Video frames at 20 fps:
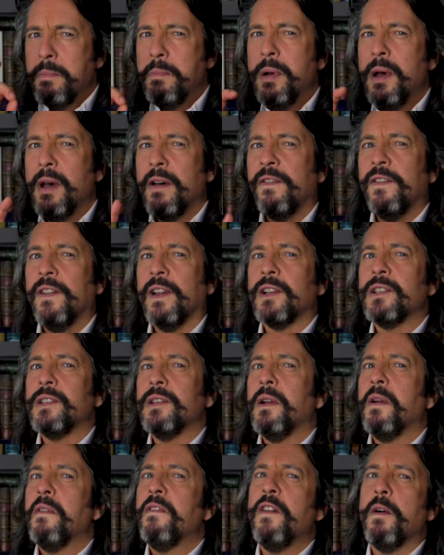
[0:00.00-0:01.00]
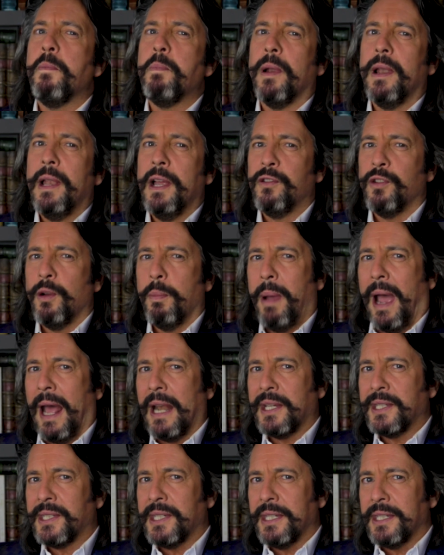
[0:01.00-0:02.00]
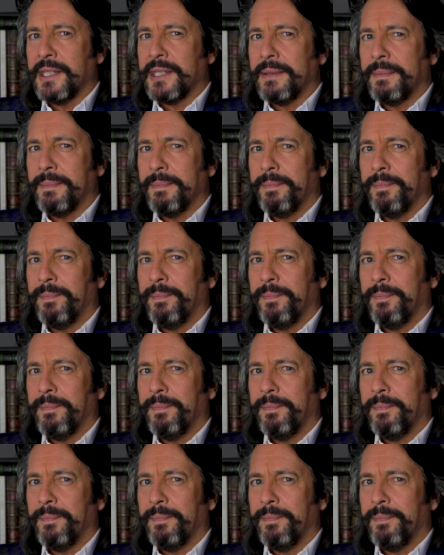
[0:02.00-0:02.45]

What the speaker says: perfect for pleasure palaces.